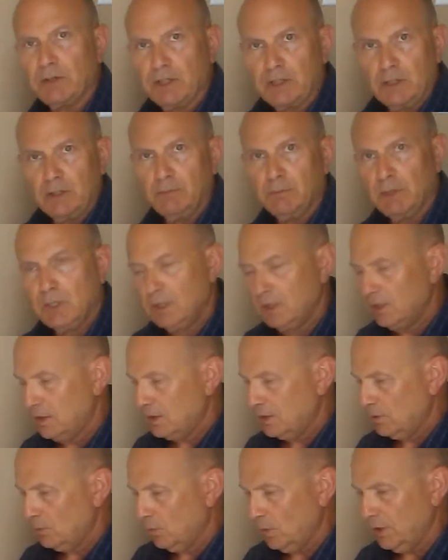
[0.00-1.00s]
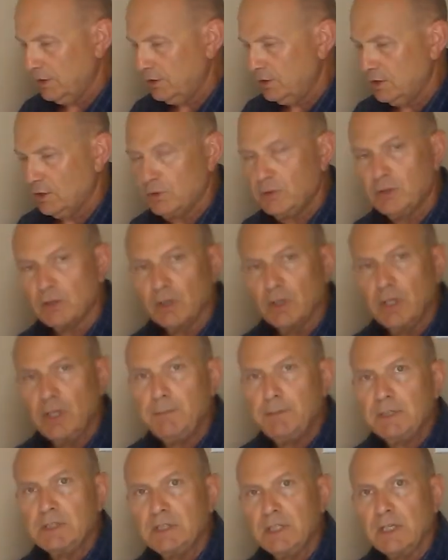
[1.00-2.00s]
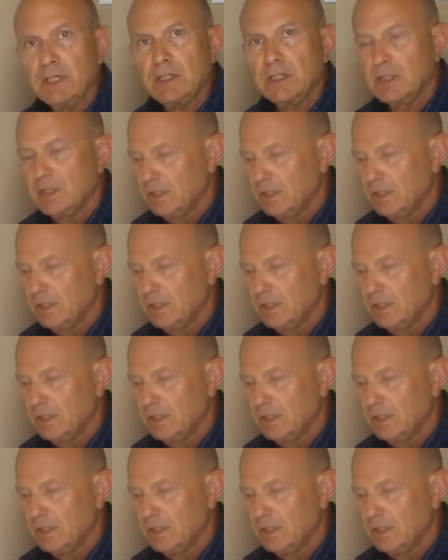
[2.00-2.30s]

You know, well, you know, you're limited.